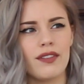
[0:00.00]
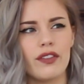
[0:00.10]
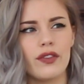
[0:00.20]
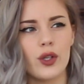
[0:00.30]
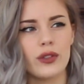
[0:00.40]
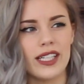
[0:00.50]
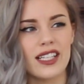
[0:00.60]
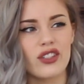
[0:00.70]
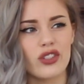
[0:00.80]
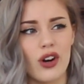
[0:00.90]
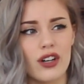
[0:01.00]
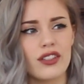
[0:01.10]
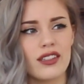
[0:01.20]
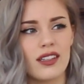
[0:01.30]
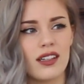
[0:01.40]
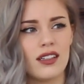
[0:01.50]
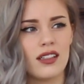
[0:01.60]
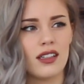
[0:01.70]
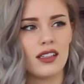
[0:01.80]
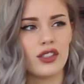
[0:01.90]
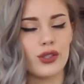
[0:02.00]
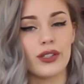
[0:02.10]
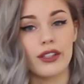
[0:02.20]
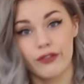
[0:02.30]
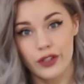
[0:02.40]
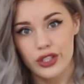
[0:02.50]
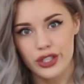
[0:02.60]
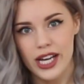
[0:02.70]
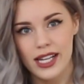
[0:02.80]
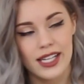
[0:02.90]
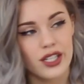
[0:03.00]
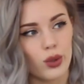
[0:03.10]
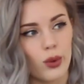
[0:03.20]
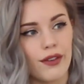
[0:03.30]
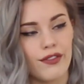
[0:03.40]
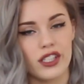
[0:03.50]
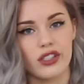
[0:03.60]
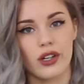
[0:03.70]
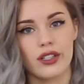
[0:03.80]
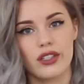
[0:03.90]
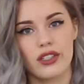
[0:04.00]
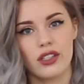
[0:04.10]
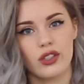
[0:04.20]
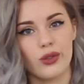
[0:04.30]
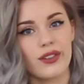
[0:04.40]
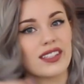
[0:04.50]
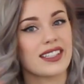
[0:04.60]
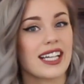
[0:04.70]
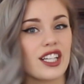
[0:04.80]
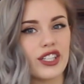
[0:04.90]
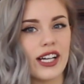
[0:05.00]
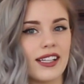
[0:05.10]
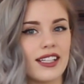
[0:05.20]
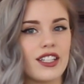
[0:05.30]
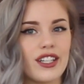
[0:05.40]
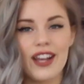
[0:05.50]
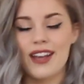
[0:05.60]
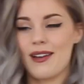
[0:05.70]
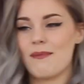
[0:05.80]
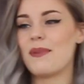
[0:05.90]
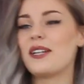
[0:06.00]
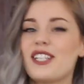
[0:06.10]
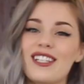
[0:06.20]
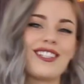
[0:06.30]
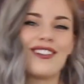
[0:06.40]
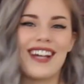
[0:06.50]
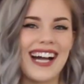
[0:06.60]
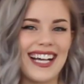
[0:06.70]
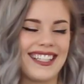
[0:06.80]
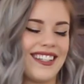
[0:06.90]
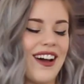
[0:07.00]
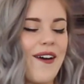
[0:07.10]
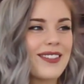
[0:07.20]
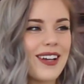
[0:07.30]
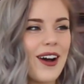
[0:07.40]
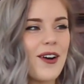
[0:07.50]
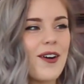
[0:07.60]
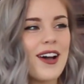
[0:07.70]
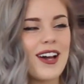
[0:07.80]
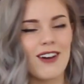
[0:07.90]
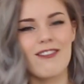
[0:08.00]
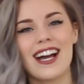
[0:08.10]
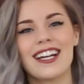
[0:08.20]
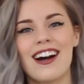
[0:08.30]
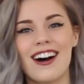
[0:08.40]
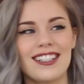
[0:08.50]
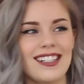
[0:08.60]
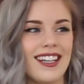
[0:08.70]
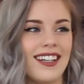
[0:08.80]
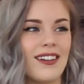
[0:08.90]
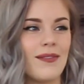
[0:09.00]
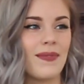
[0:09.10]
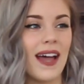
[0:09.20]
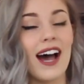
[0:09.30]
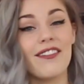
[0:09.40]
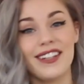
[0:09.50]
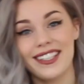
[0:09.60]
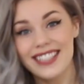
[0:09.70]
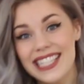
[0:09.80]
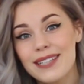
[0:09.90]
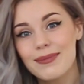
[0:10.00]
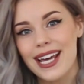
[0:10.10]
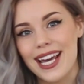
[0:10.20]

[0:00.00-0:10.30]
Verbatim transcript: if the voting starts during the first challenge or if it starts during the second challenge. But just so you guys know. So why not have a team